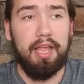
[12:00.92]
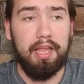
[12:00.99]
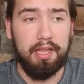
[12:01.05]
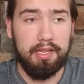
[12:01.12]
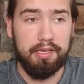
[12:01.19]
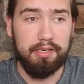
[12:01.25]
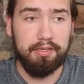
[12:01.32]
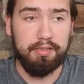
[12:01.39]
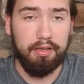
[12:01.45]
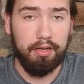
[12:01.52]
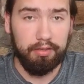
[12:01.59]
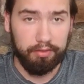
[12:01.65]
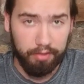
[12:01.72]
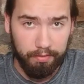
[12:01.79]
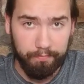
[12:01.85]
and
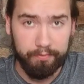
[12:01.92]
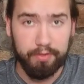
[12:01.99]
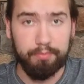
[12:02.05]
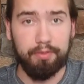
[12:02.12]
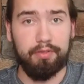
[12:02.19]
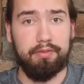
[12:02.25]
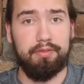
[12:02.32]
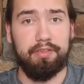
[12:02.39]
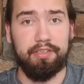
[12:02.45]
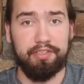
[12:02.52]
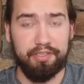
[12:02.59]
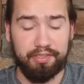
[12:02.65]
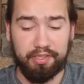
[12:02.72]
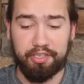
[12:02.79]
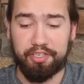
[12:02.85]
uncomfortable.
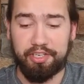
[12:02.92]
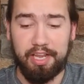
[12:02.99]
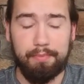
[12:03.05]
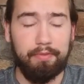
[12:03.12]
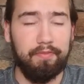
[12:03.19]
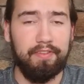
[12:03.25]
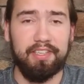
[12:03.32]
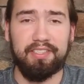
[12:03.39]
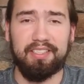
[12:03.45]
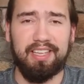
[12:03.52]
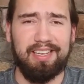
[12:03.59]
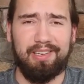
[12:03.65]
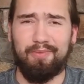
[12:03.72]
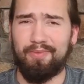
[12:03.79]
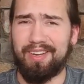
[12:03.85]
Just the shape of it's
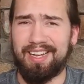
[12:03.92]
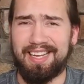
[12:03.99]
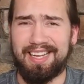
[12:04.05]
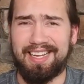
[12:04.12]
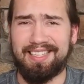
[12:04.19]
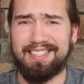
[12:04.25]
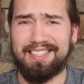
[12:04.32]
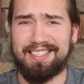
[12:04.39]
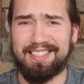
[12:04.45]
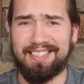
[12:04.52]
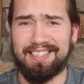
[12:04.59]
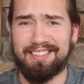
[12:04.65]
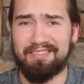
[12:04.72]
like, what?